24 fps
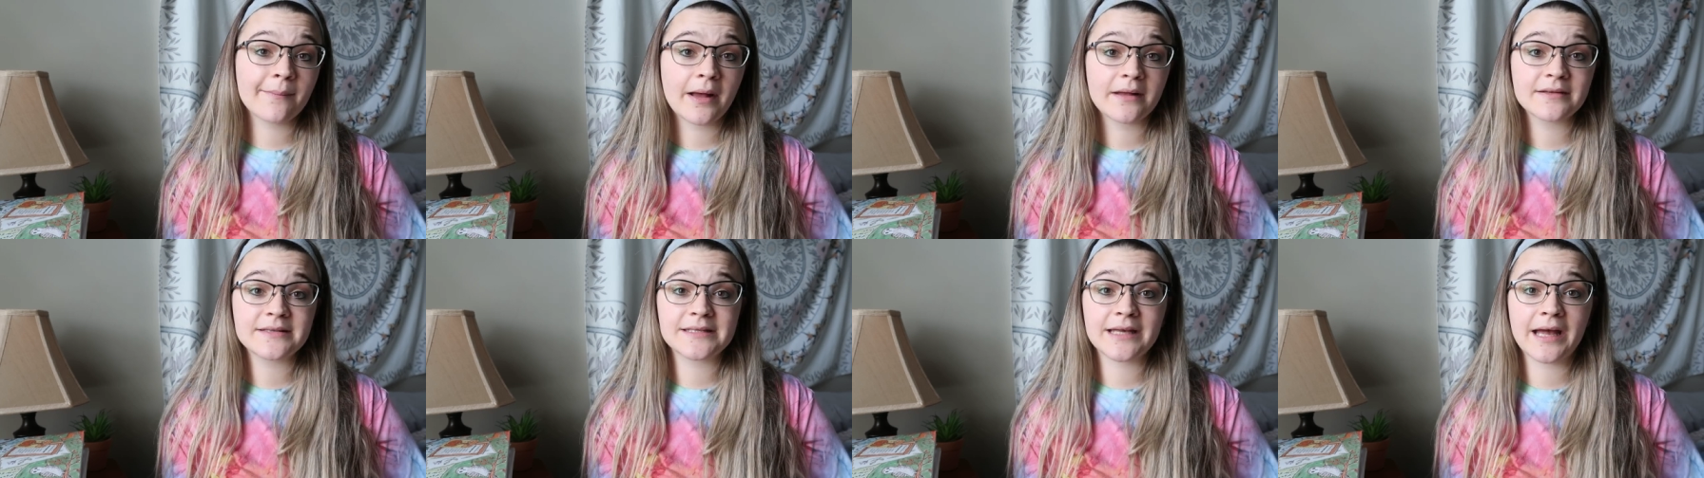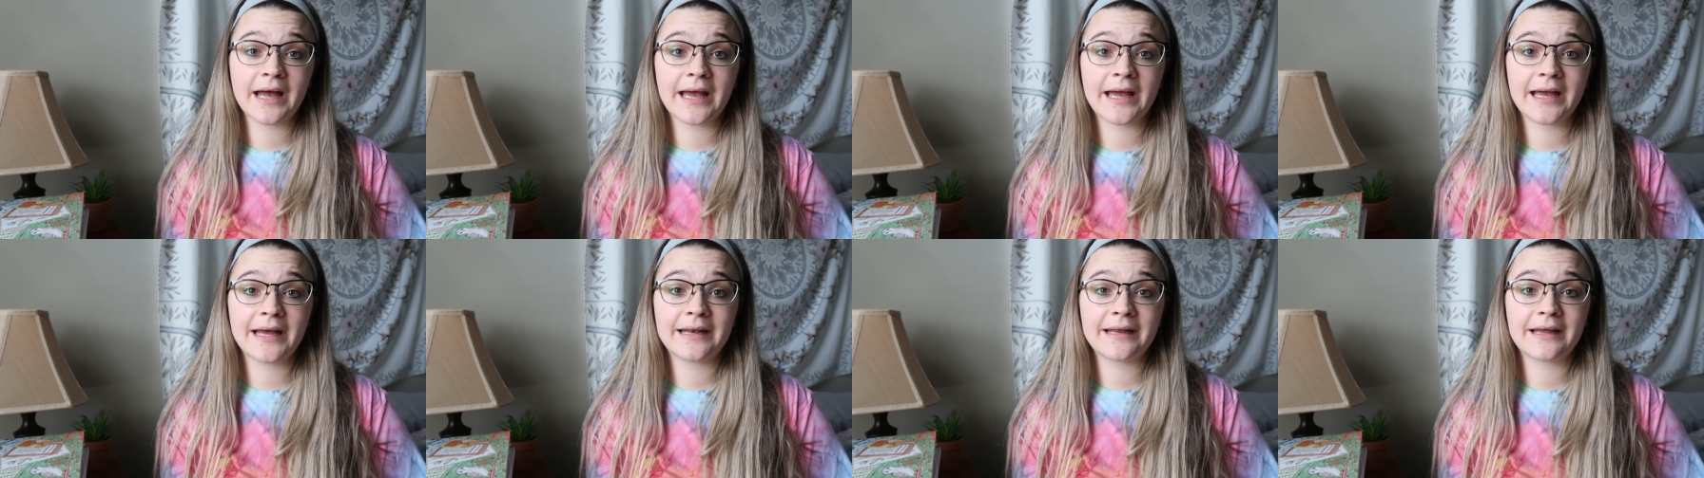
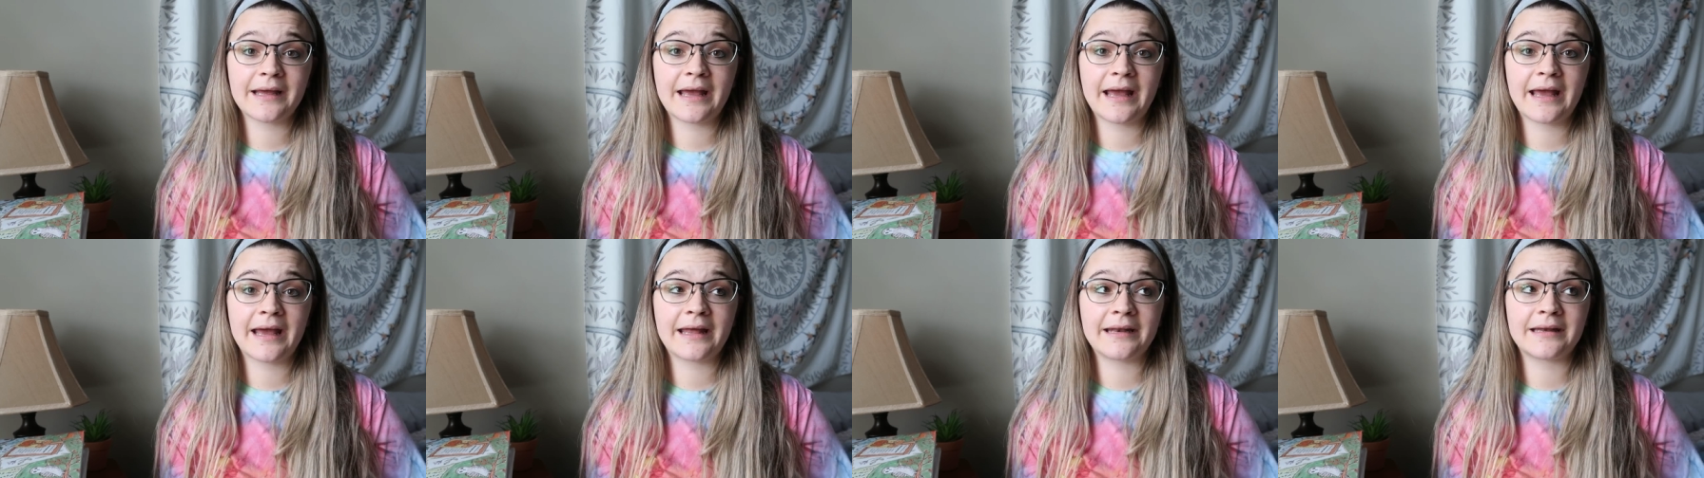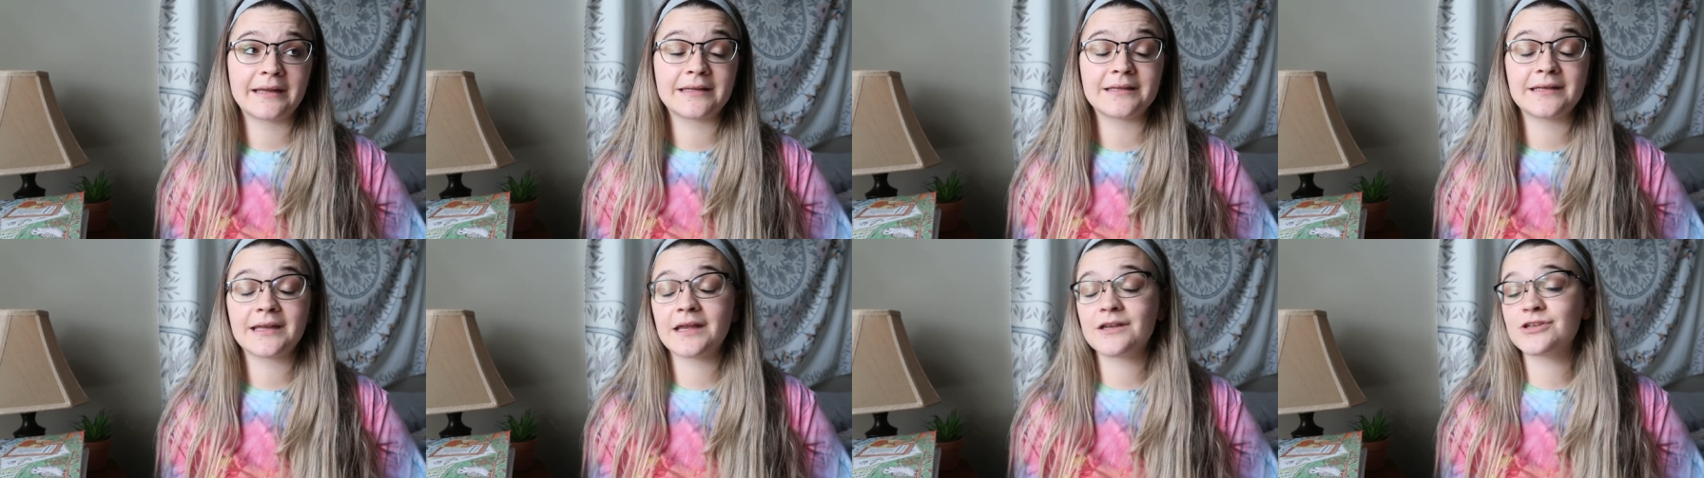outside and
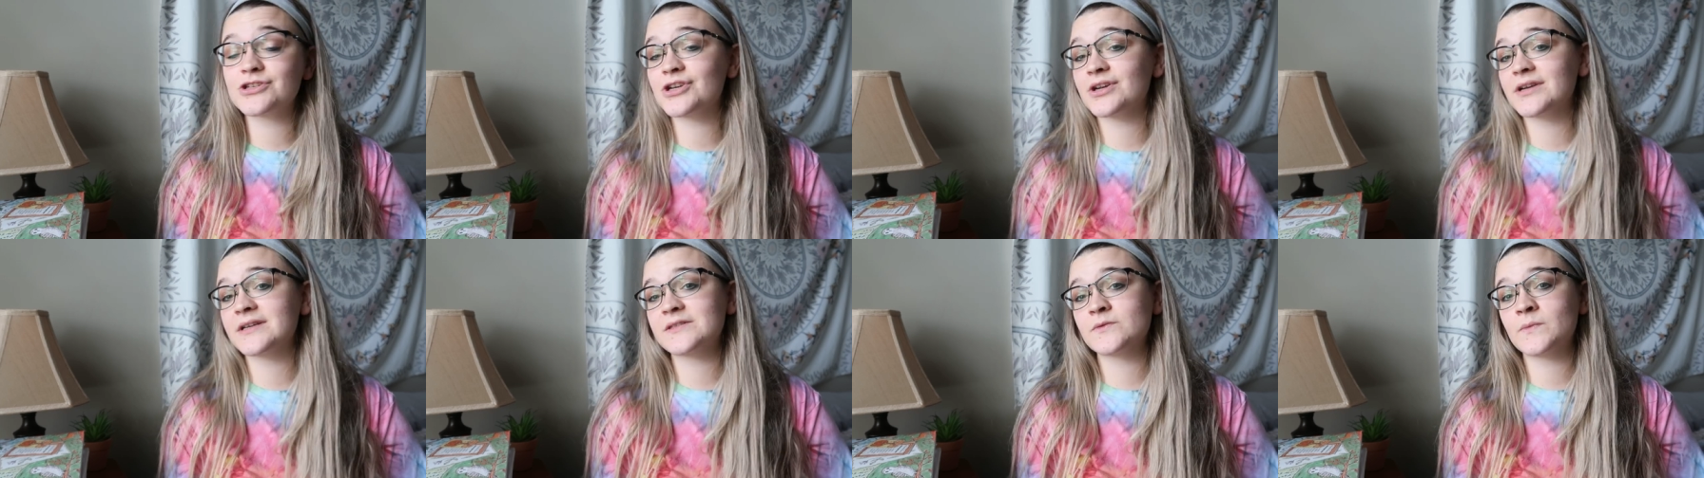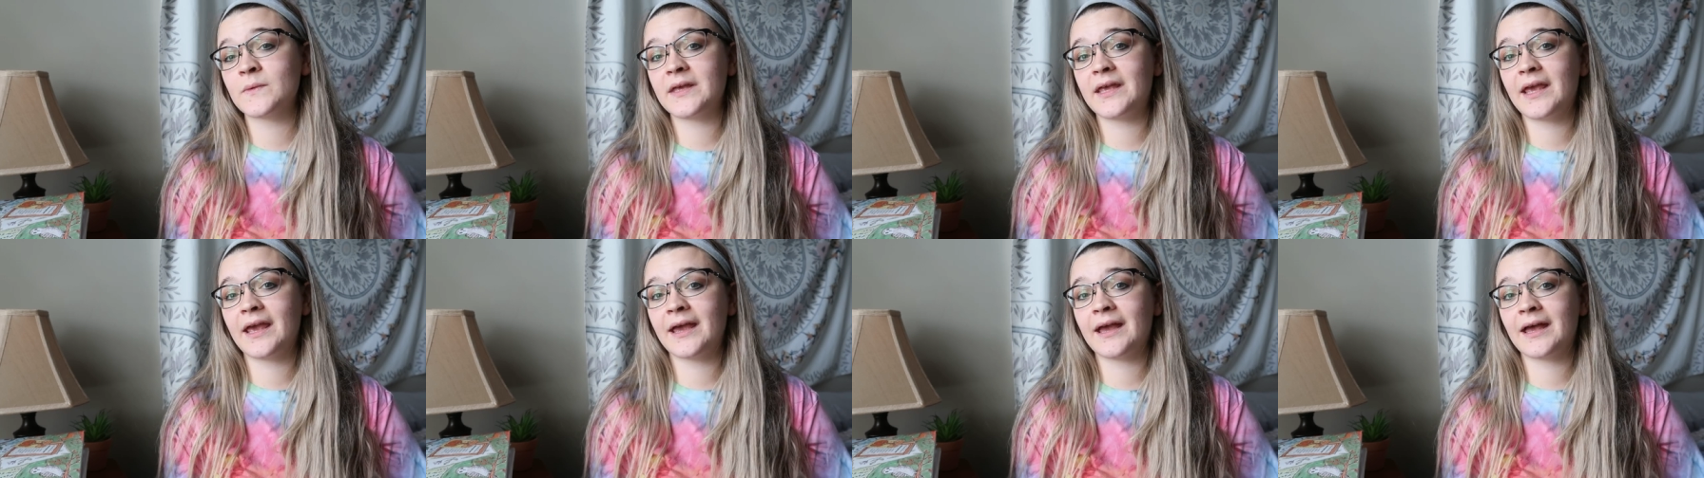in nature as
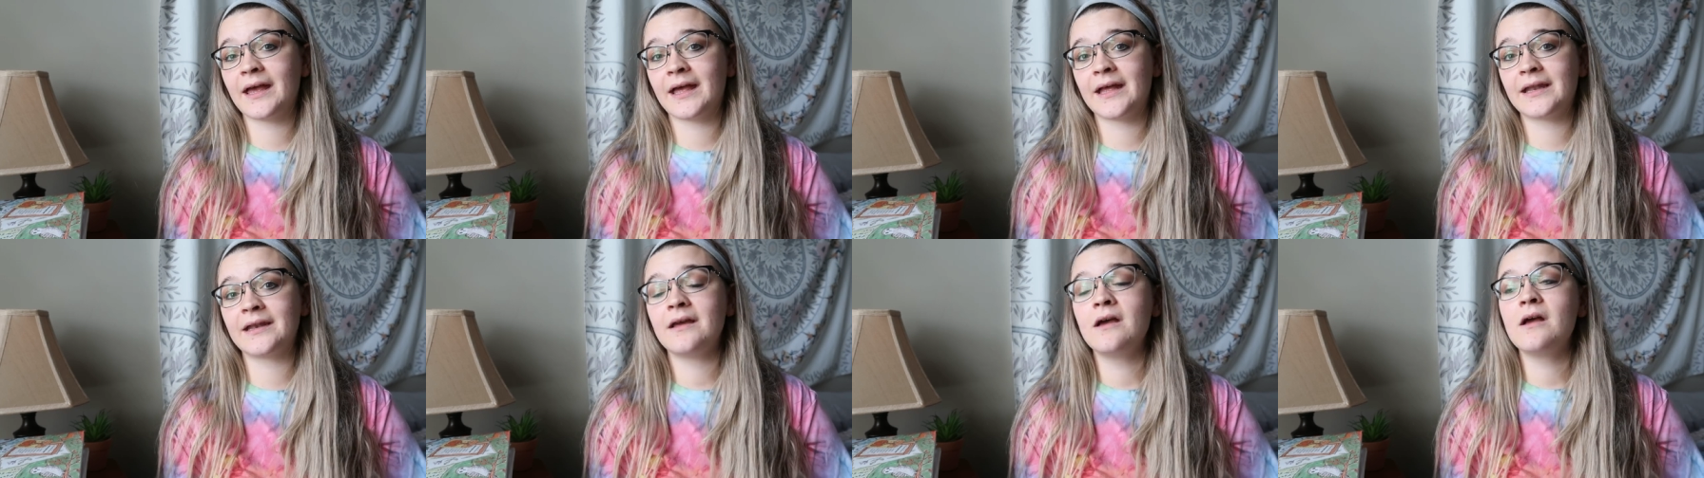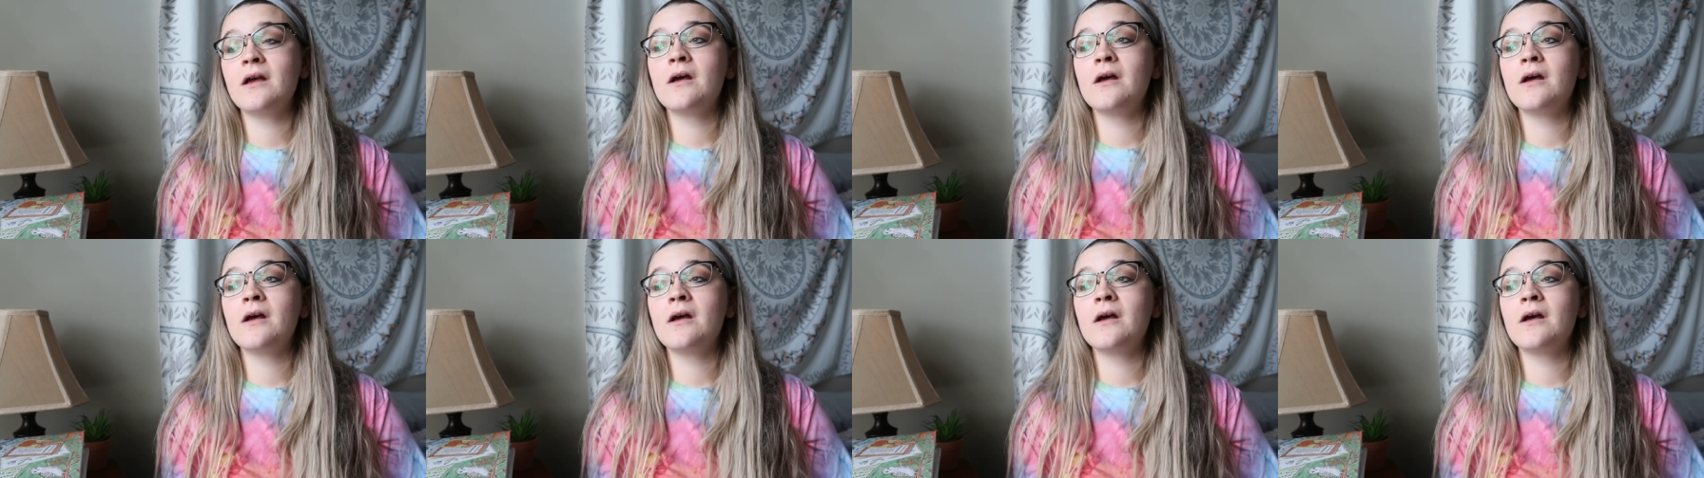we can